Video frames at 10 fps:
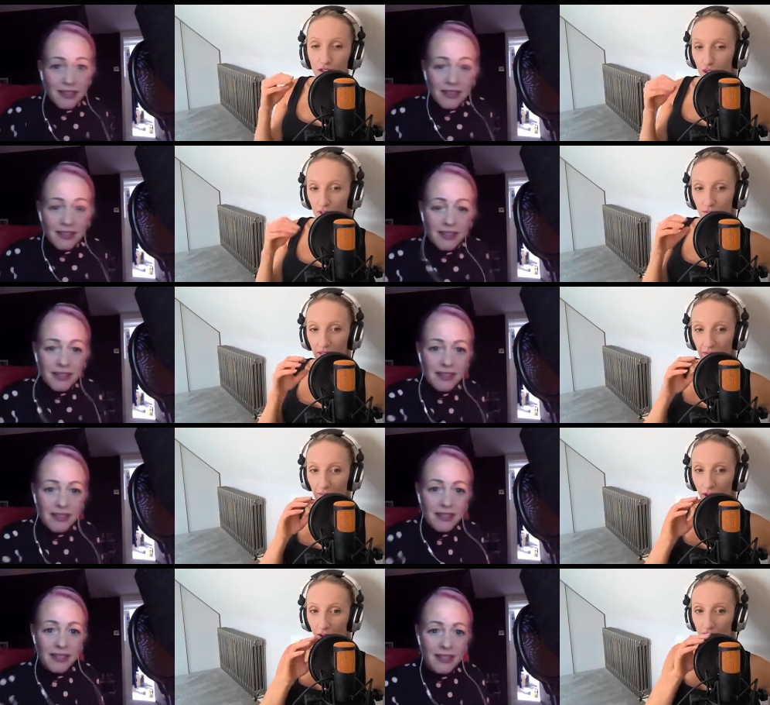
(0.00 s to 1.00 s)
Speaker 1: shocked me
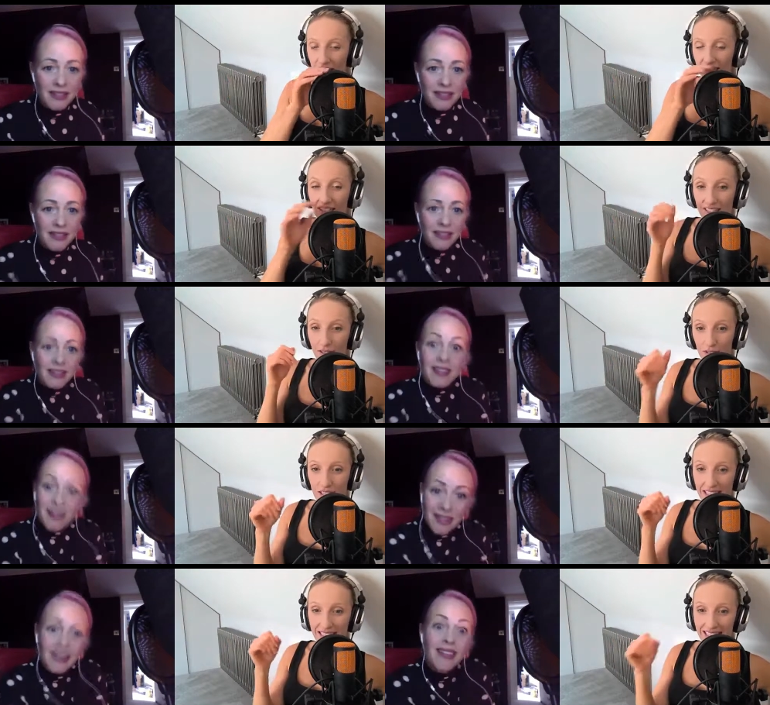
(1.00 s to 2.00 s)
the most and still
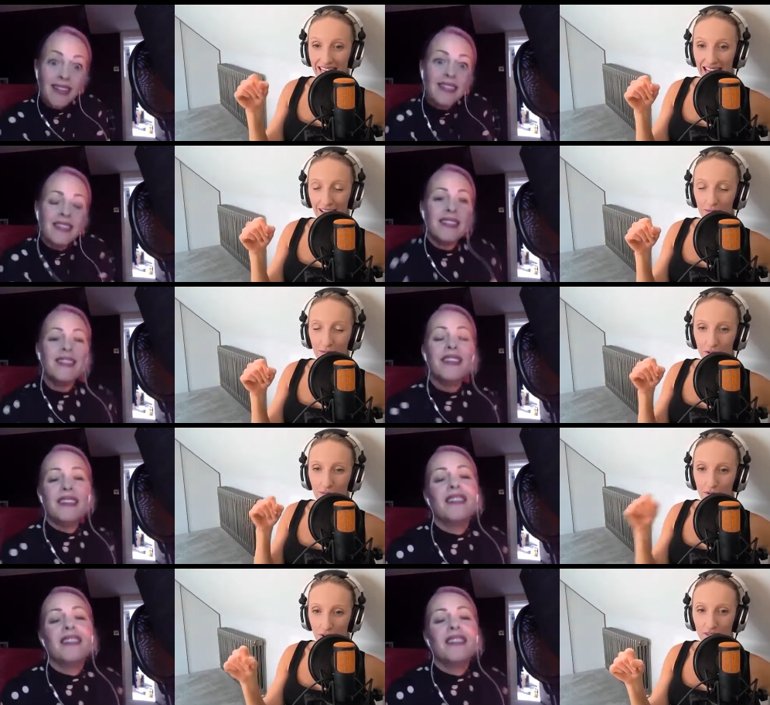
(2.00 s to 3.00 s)
mm-hmm. to this day i'm
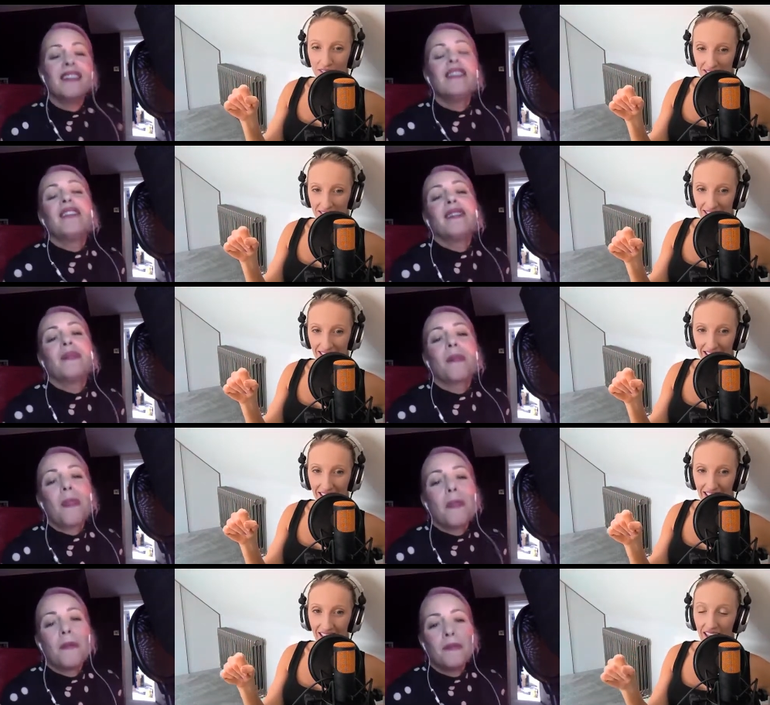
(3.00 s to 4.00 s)
still processing
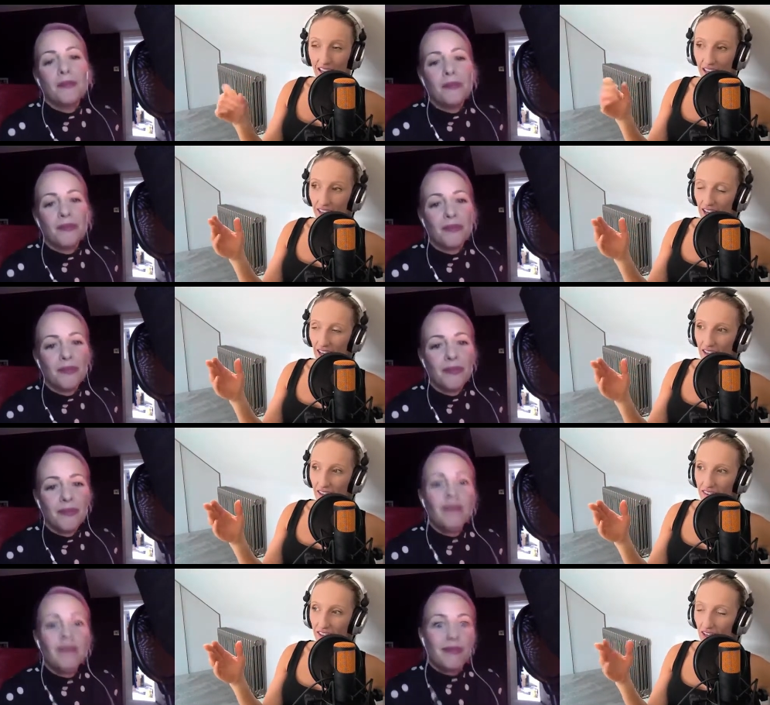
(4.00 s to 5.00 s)
that that
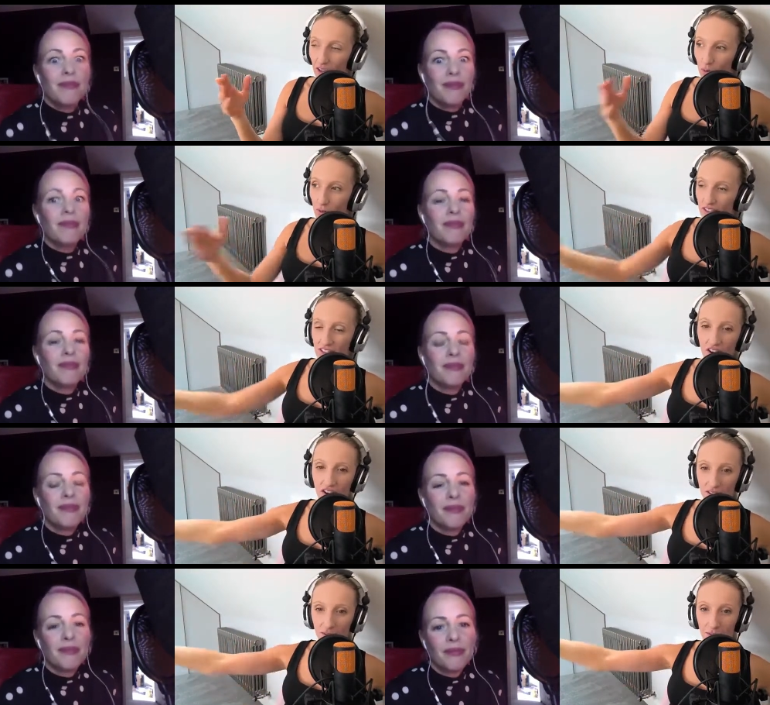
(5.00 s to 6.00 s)
uh, i call it the
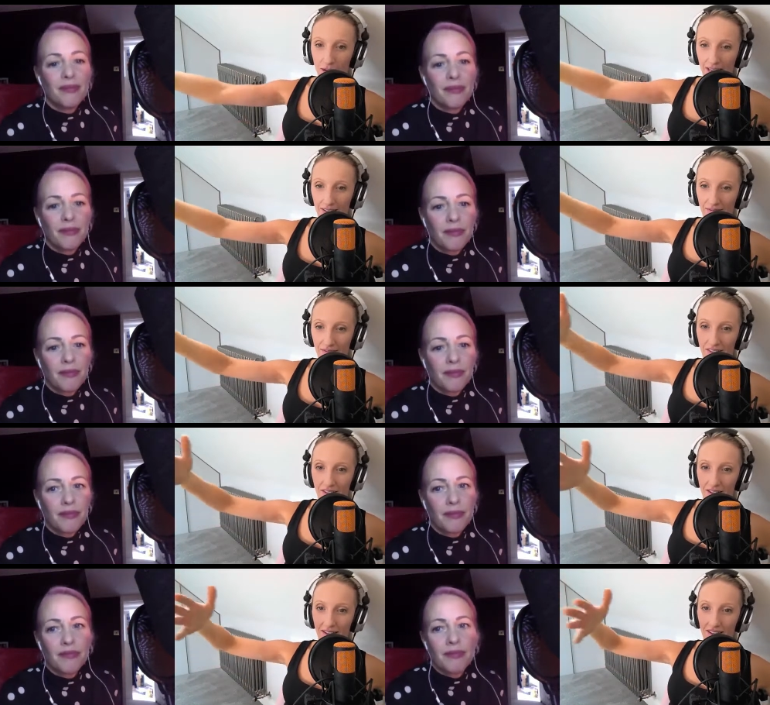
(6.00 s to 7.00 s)
tidal wave
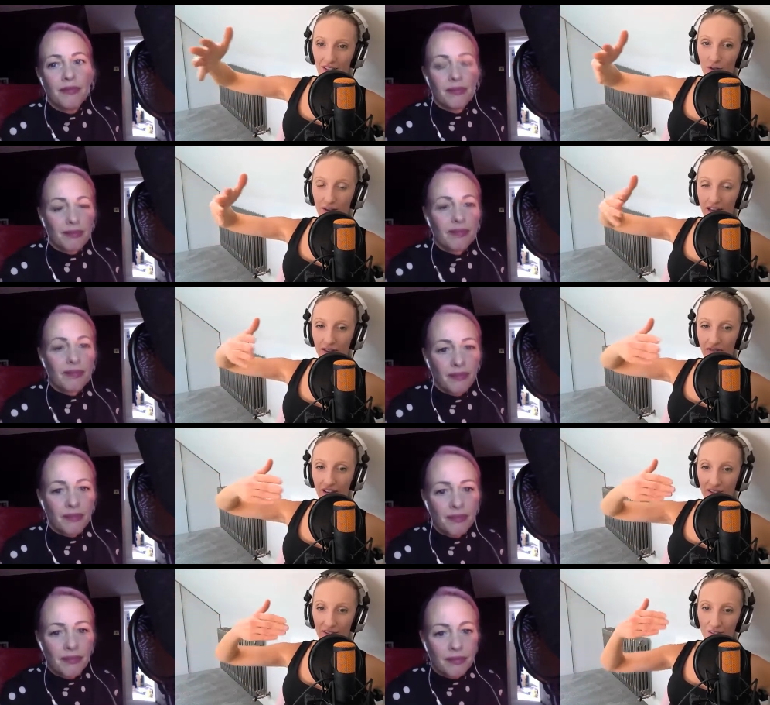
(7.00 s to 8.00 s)
mm. you get your
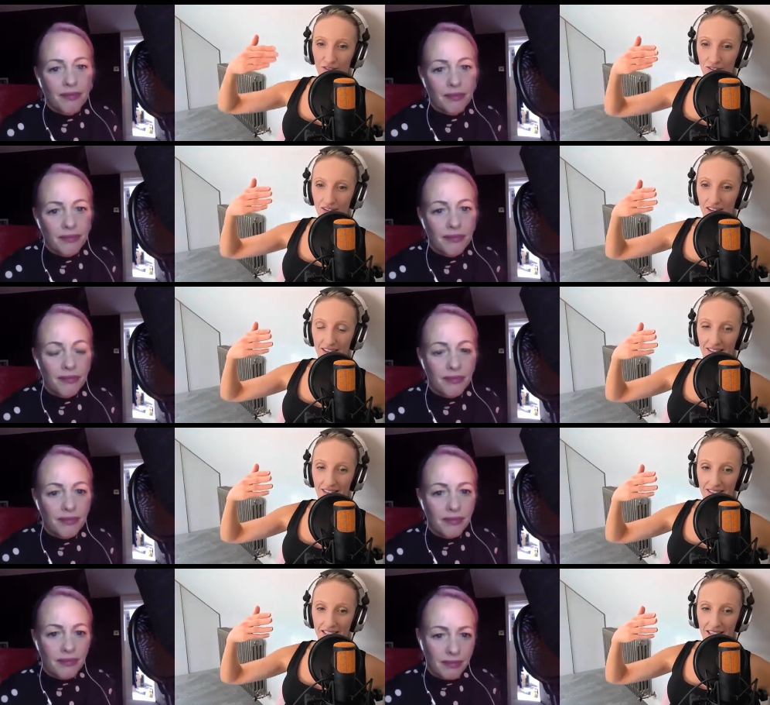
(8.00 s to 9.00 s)
face on a screen
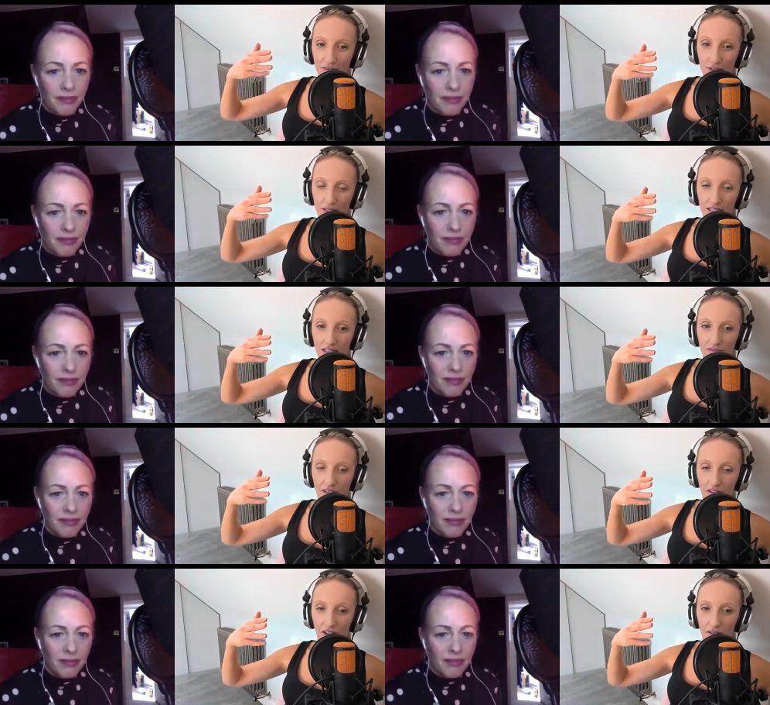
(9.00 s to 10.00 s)
that's in everyone's
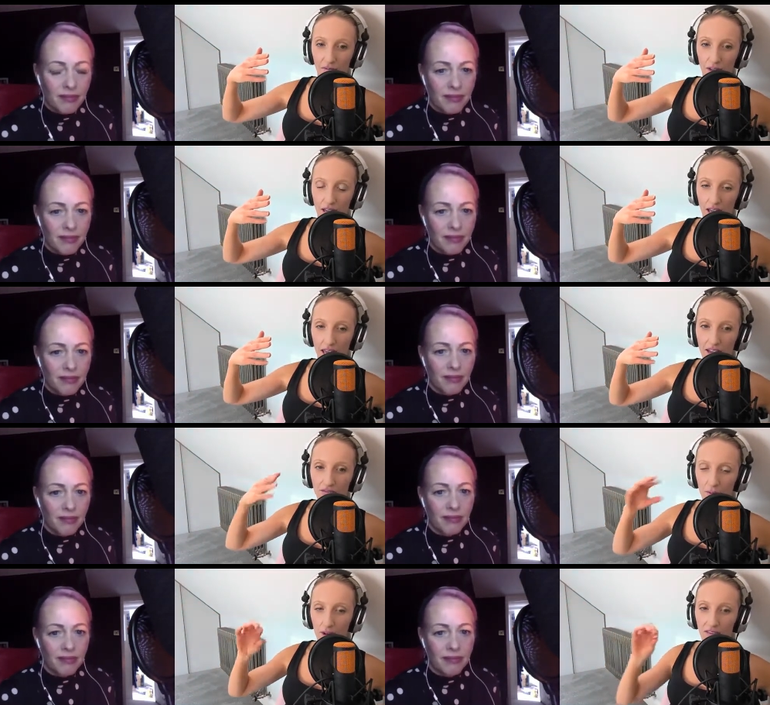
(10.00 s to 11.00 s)
living room
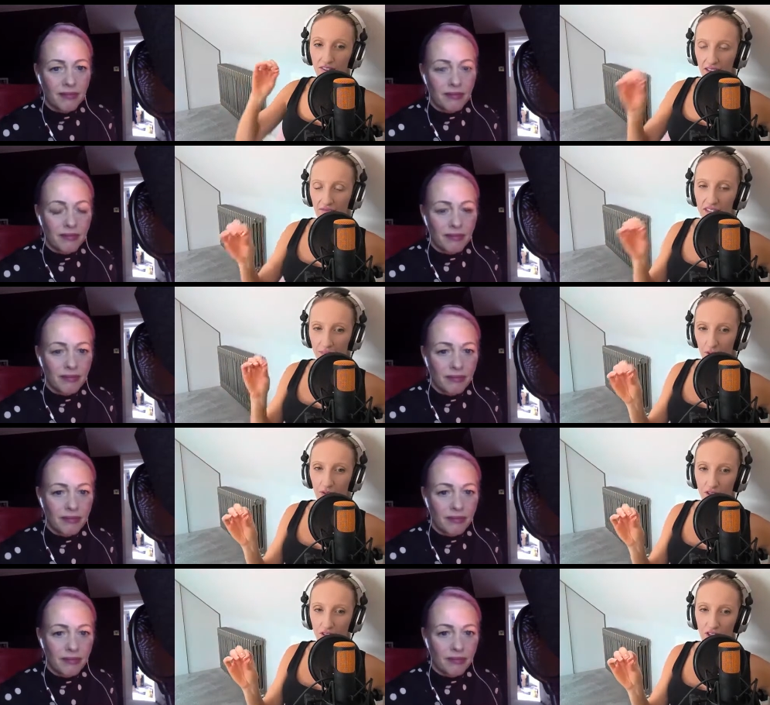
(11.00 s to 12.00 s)
everyone i've ever
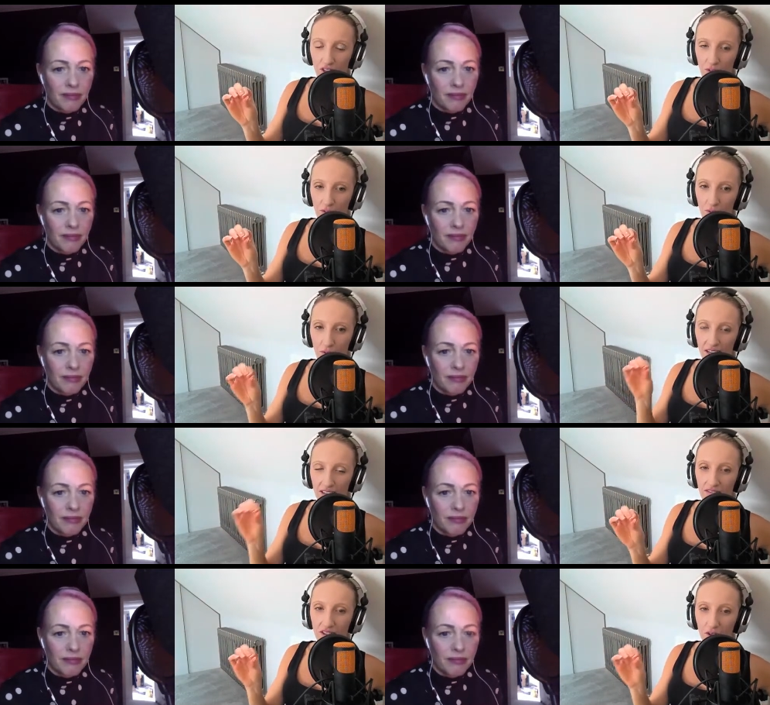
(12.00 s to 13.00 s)
spoken to or
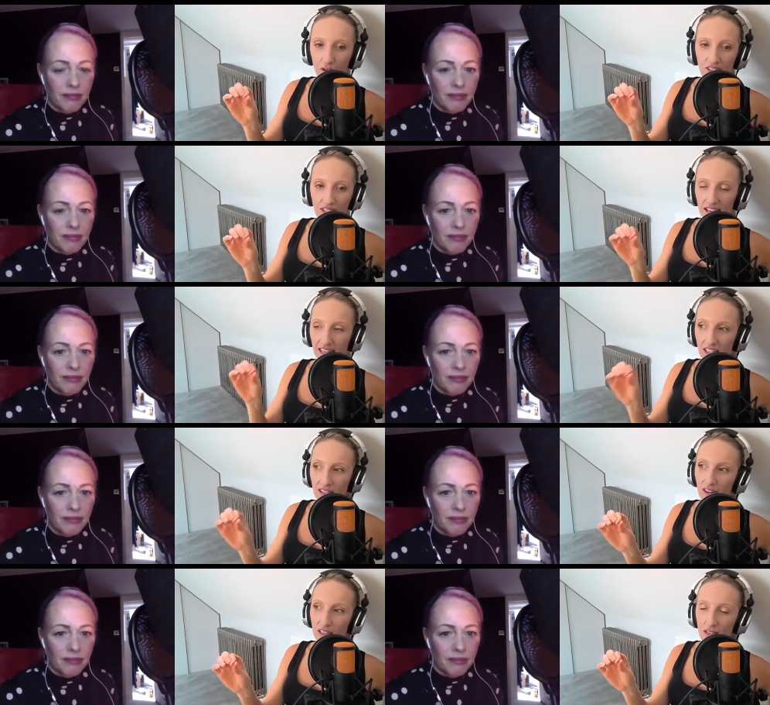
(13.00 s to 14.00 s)
even looked at
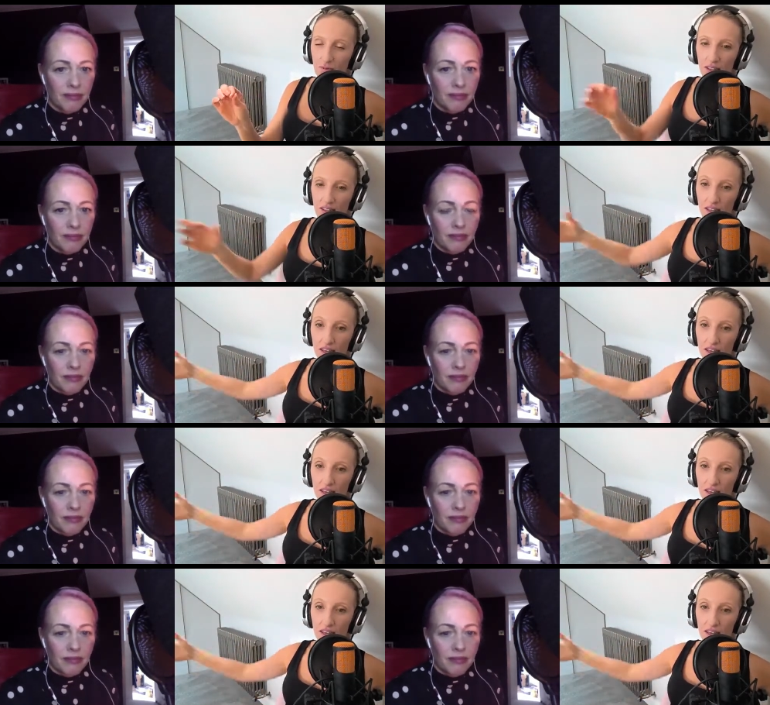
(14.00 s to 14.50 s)
interacted with